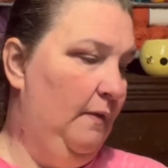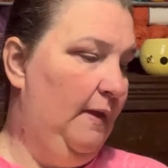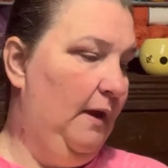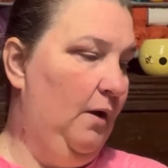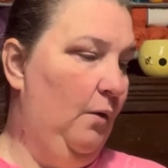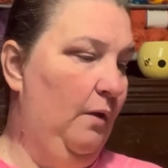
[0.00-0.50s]

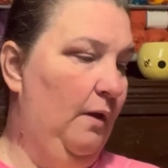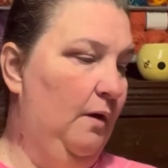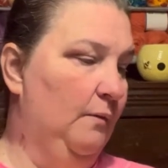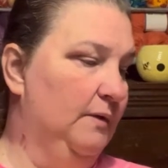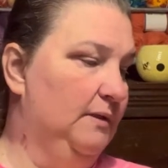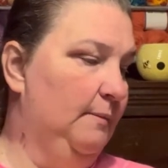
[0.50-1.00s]
go along
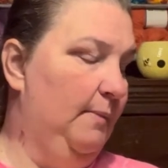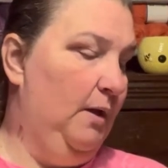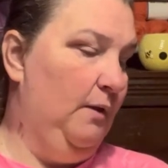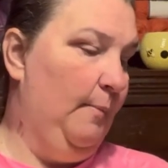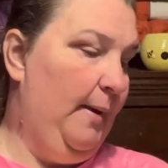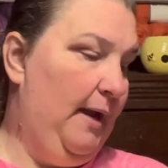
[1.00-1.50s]
with some
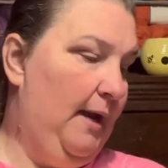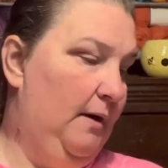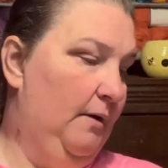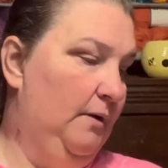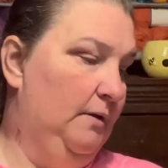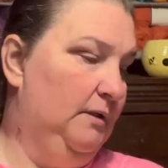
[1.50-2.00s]
other
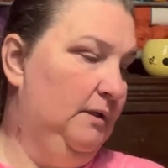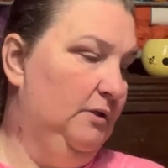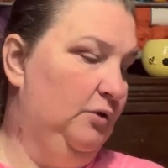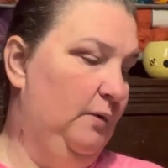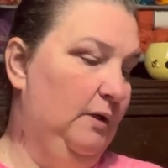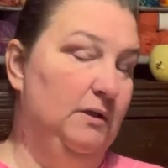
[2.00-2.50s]
patterns. This
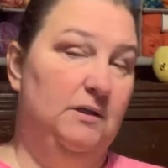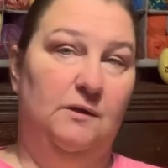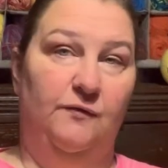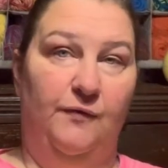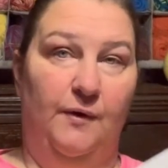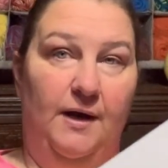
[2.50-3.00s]
one is
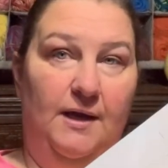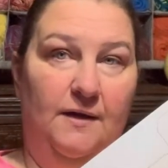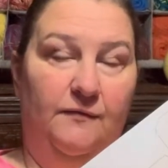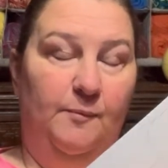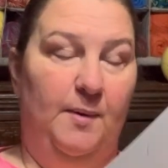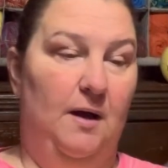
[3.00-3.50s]
for a
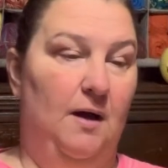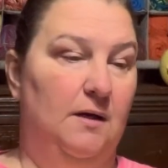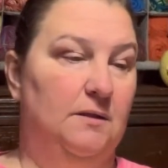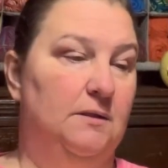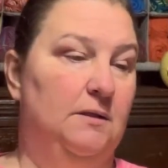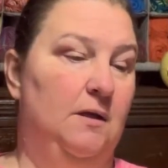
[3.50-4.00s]
gift box.